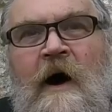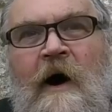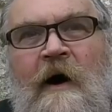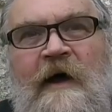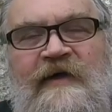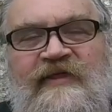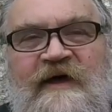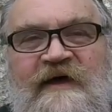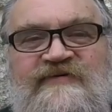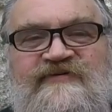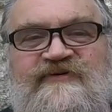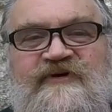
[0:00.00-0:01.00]
Hi there
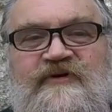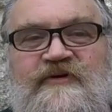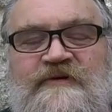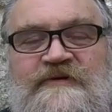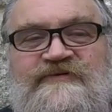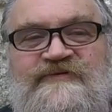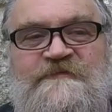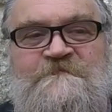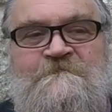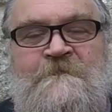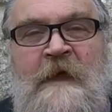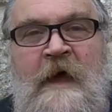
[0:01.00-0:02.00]
students.
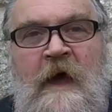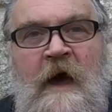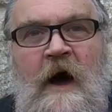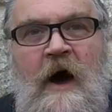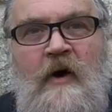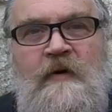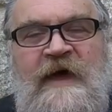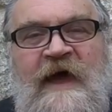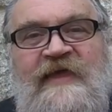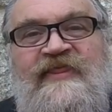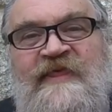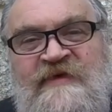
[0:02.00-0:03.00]

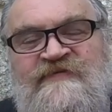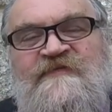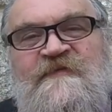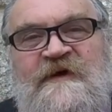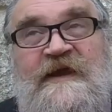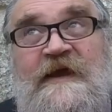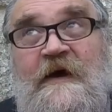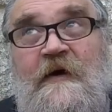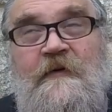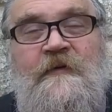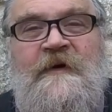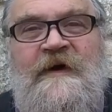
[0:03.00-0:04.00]
Okay, this video
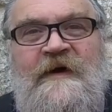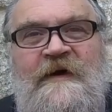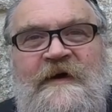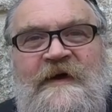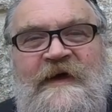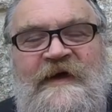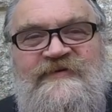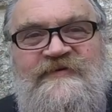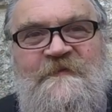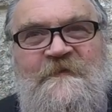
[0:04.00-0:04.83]
is...